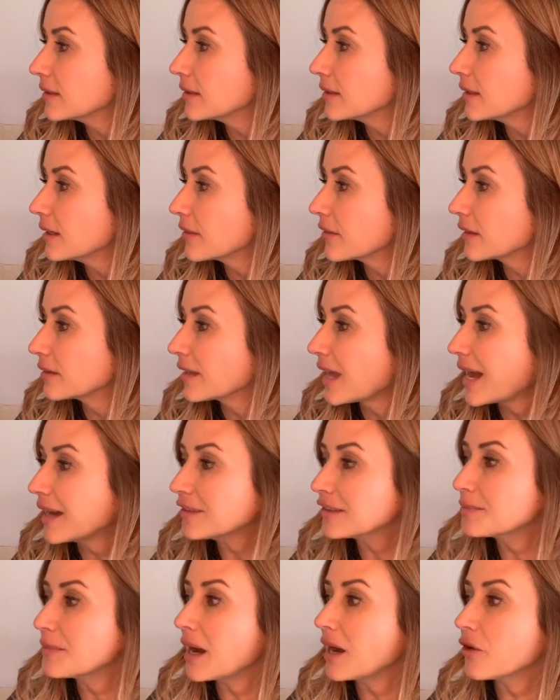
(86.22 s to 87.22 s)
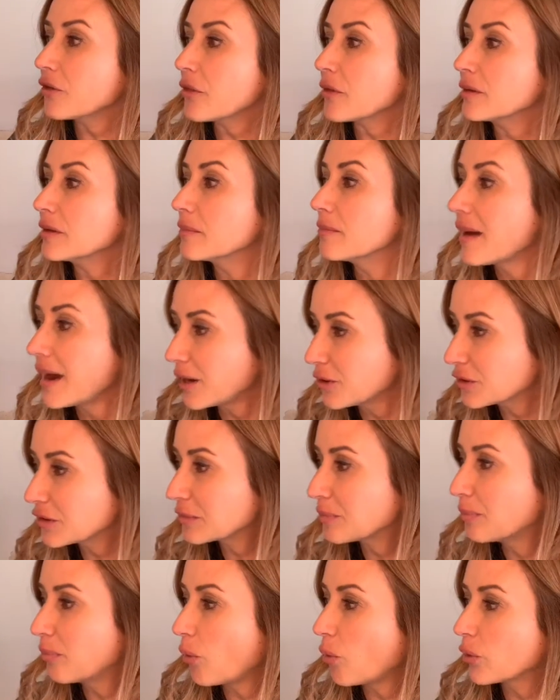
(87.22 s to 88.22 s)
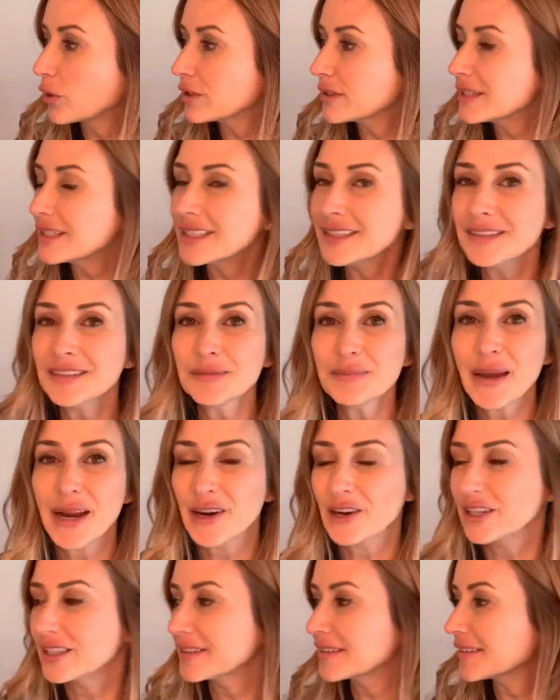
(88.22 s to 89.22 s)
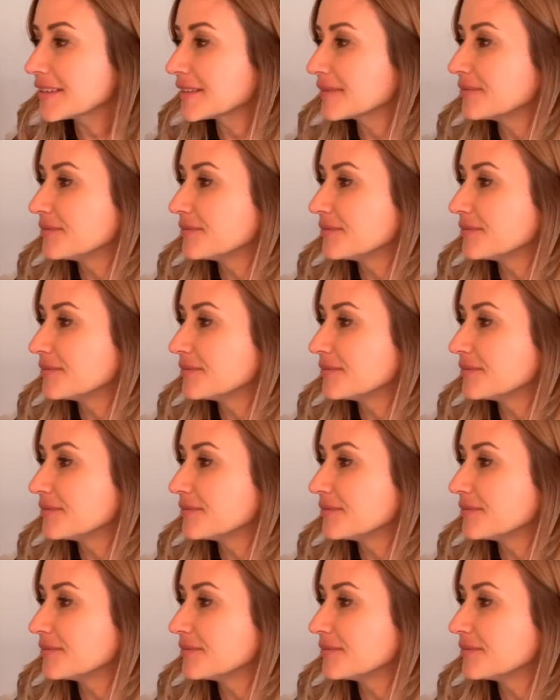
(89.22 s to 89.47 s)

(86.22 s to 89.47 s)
The last mouse born to his parents,